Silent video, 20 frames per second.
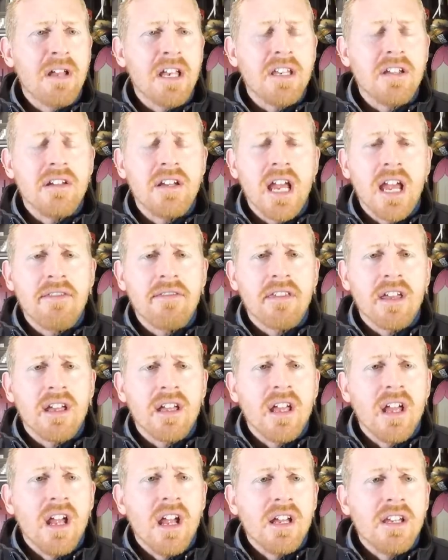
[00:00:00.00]
and you get
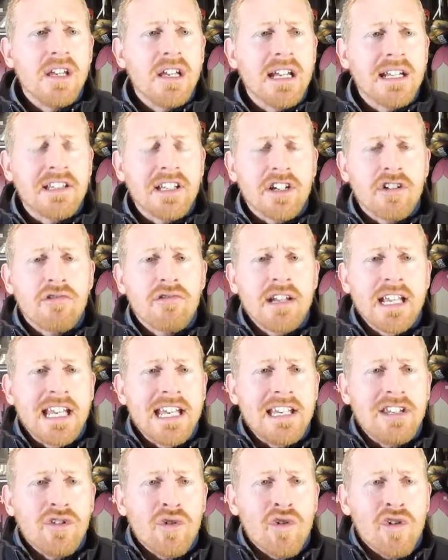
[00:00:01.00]
the
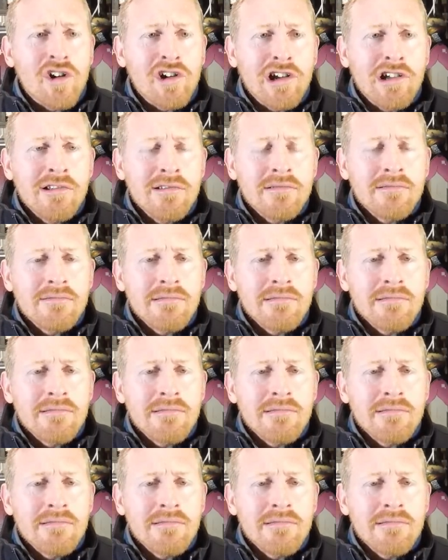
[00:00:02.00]
creaky door.